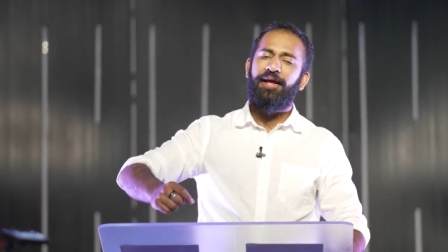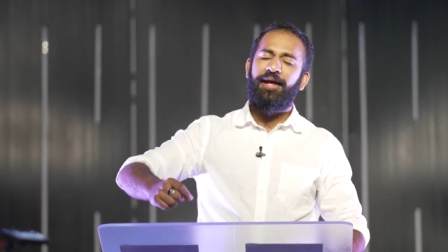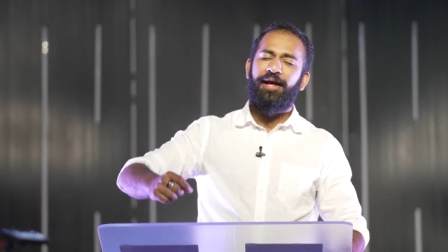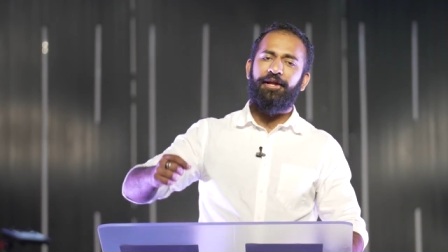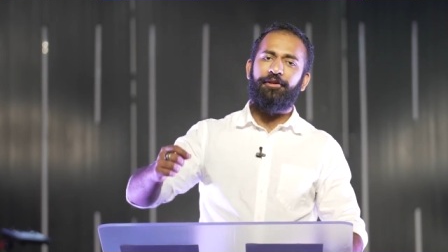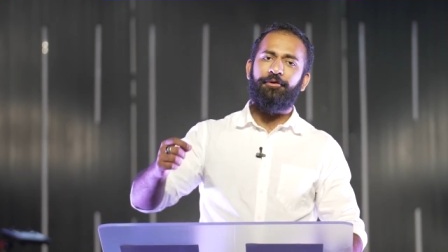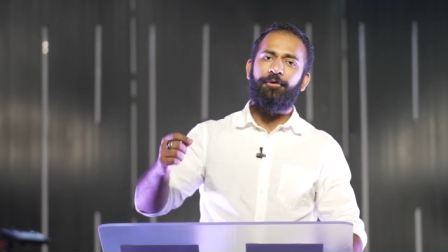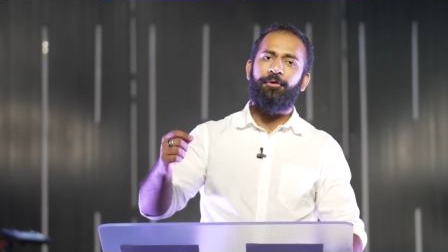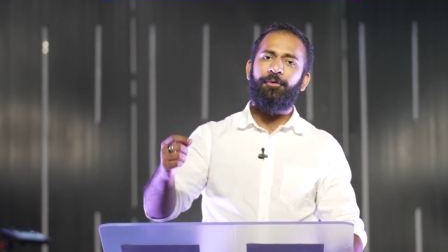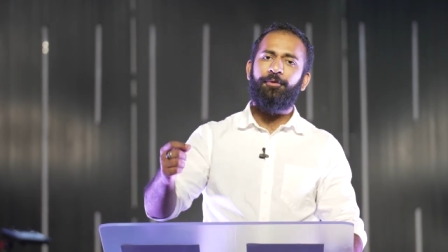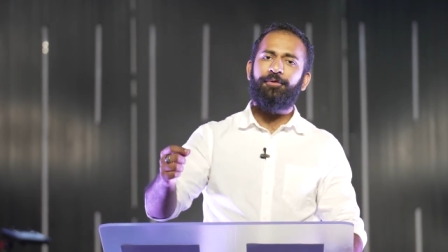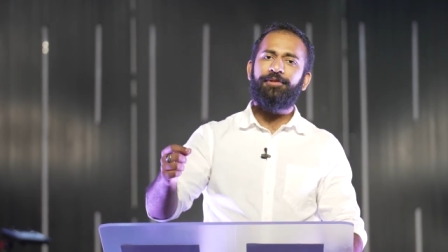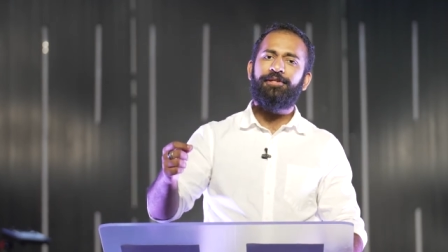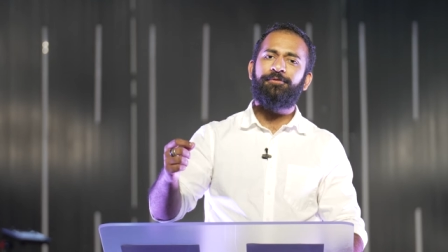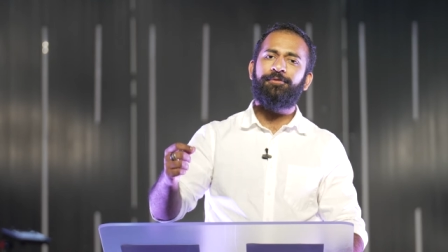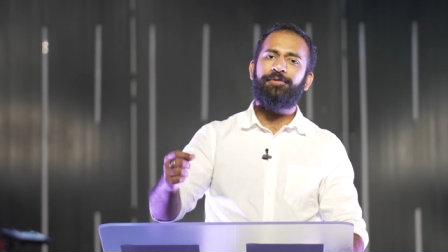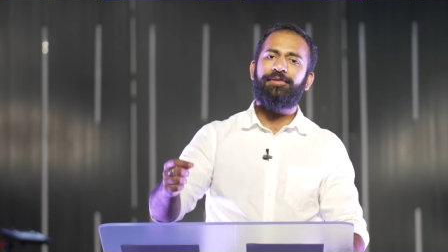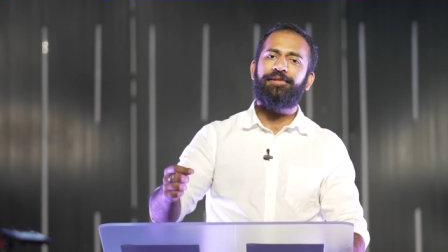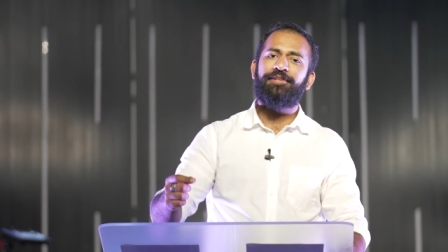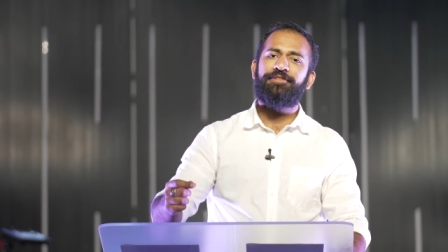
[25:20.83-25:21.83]
and holy
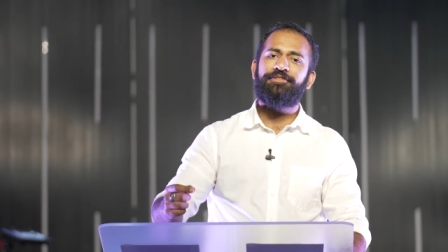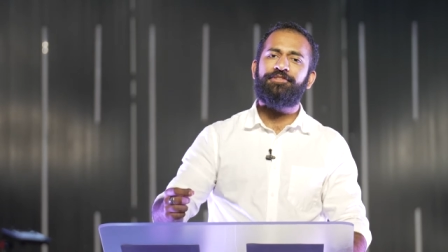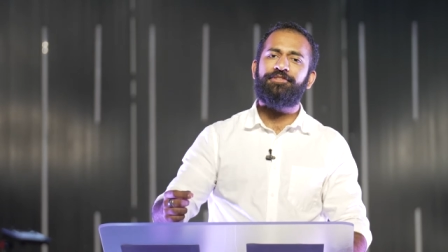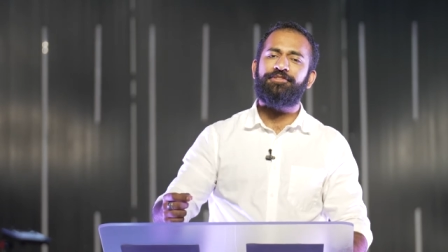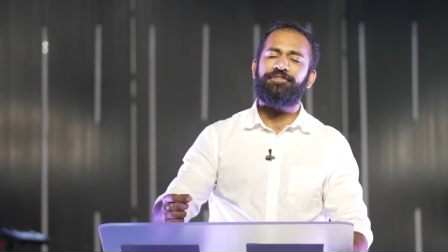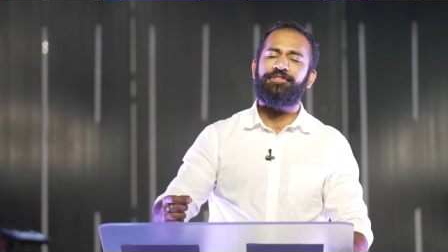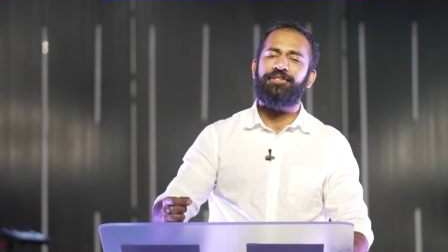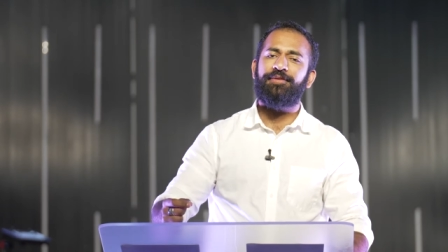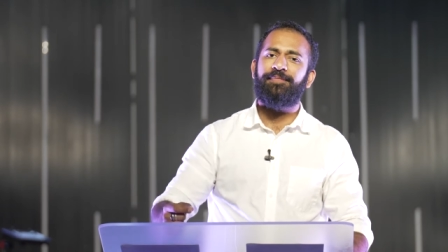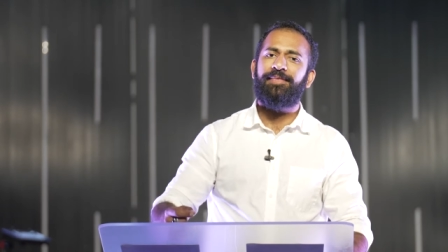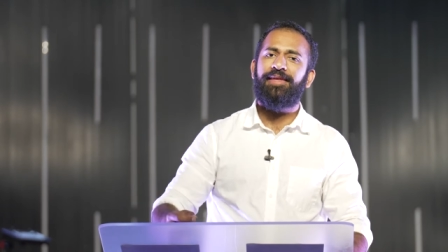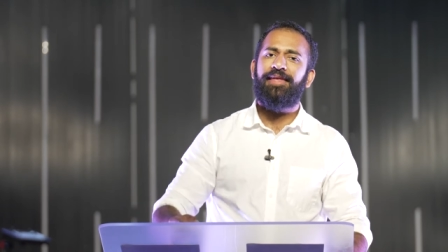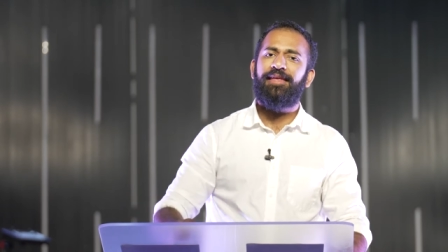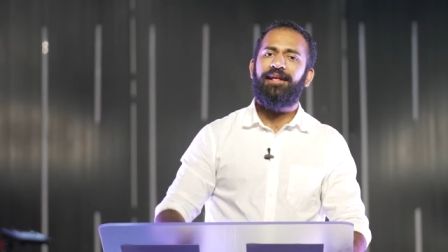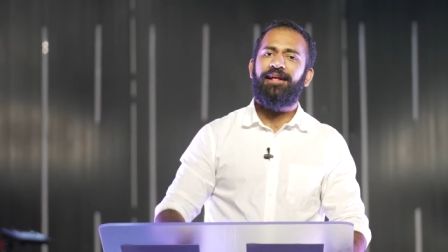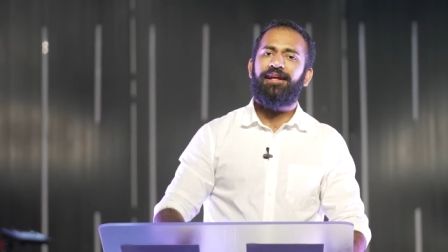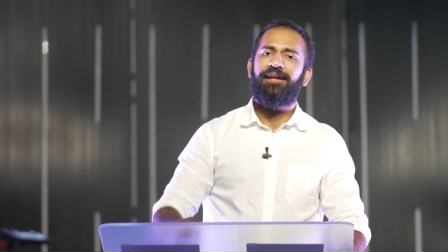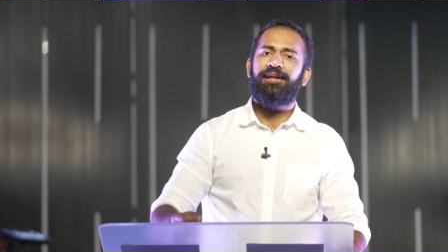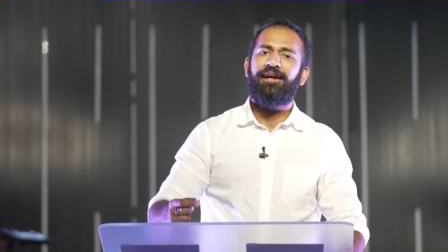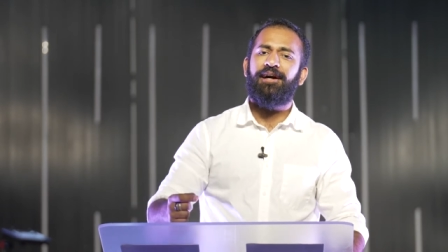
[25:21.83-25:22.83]
relationship
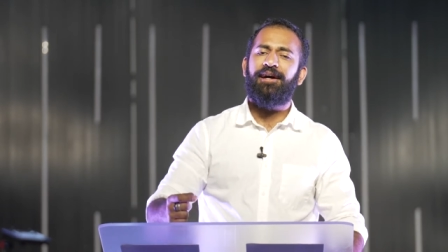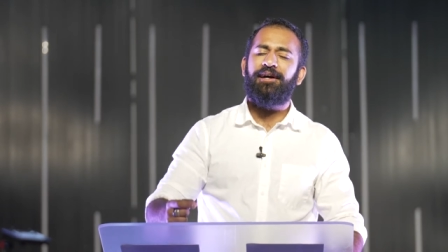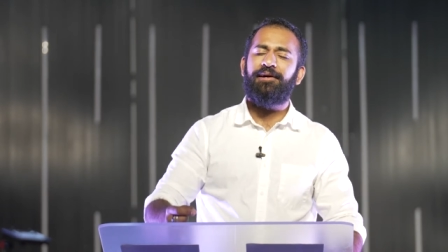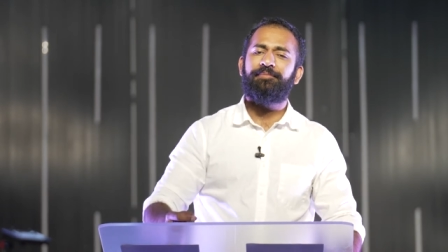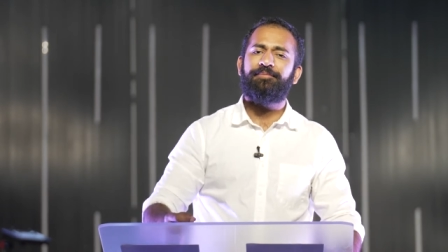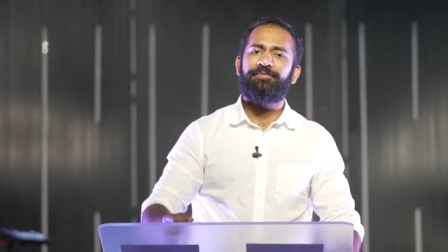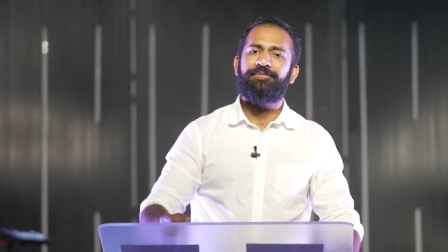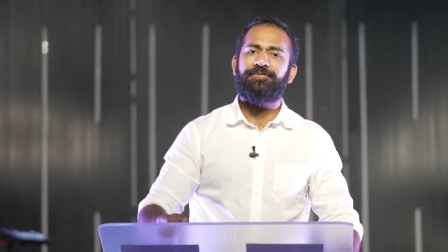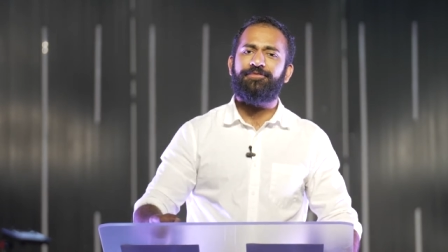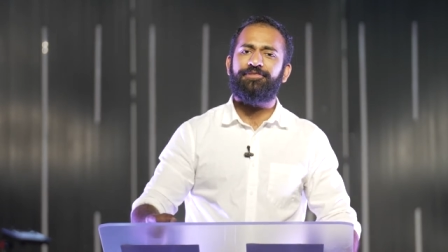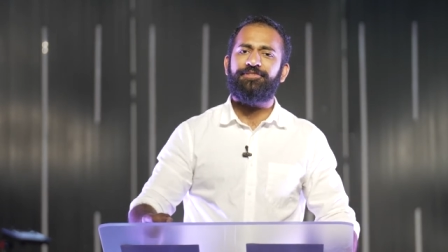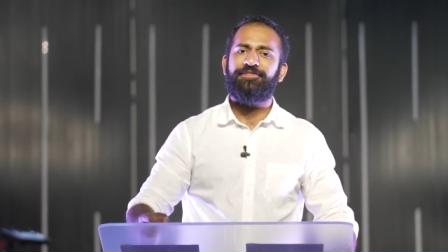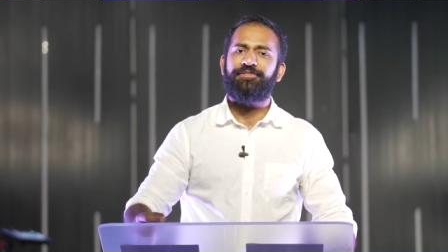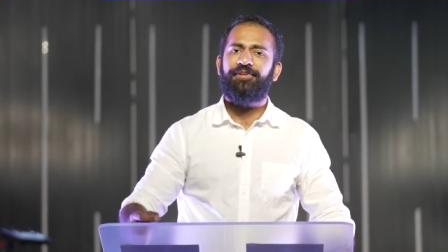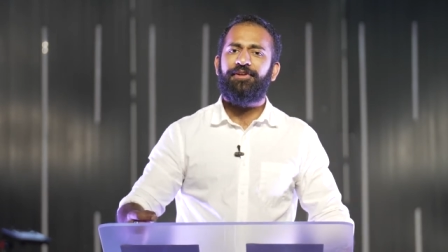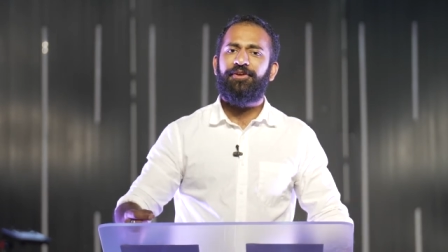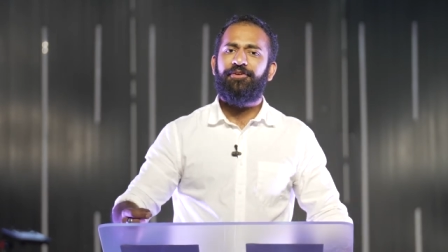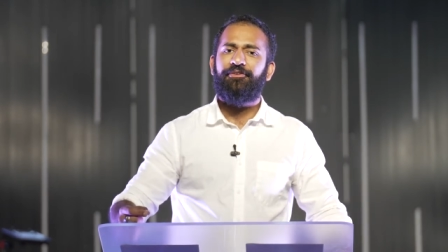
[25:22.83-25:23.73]
comes